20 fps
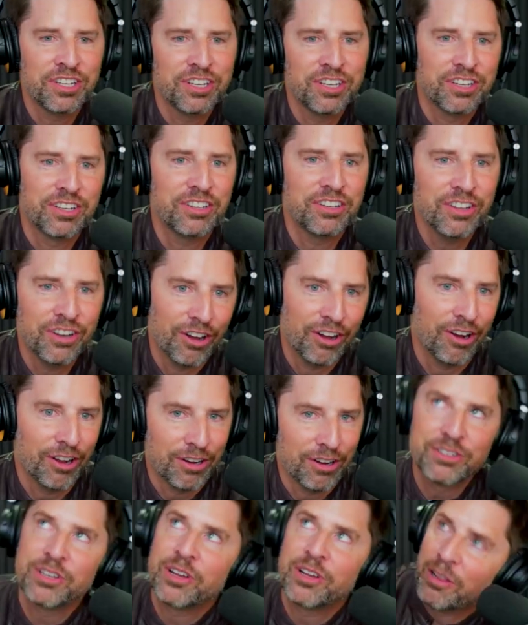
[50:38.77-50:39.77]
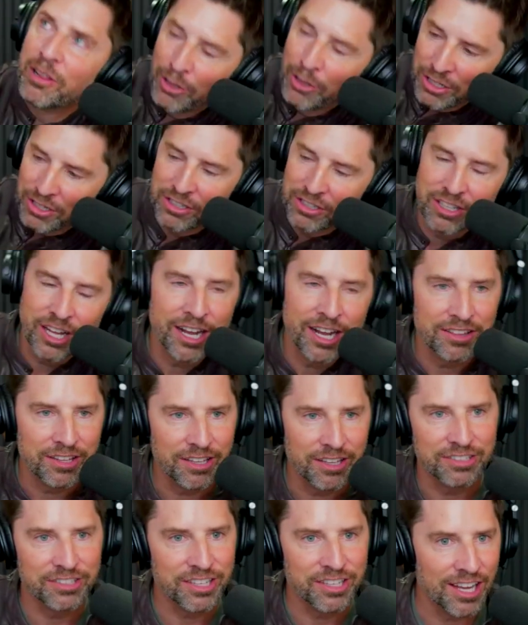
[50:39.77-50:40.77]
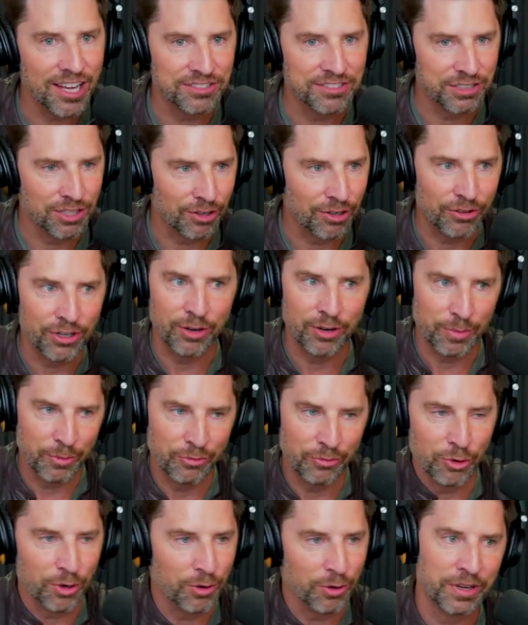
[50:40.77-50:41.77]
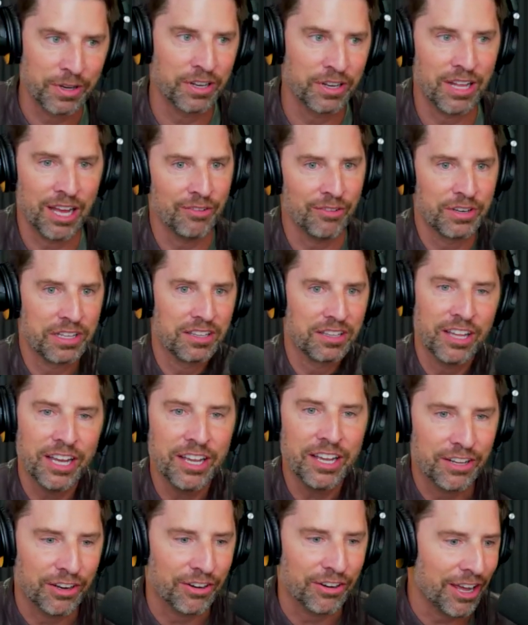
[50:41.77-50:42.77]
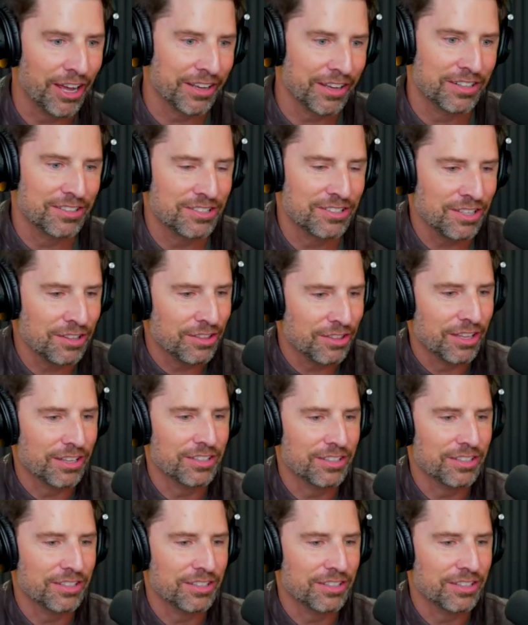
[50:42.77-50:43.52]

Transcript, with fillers: You know, I, I look at the light that it's casting over here. Before we didn't have any light here. Now you can see things.